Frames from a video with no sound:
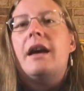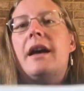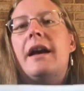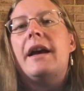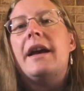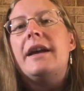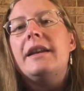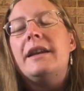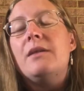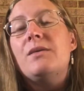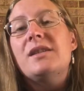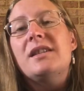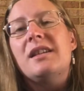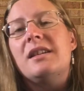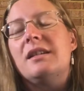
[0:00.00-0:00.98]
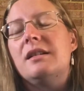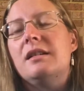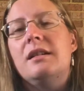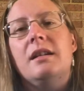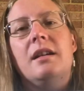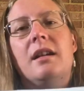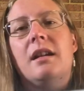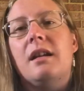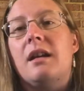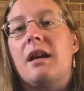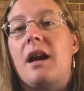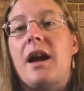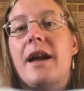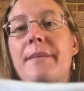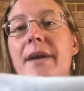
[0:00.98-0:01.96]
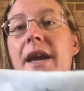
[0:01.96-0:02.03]
And it was like,
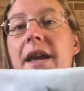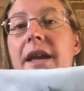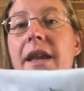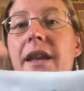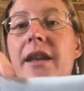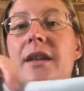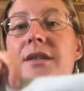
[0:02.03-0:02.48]
I made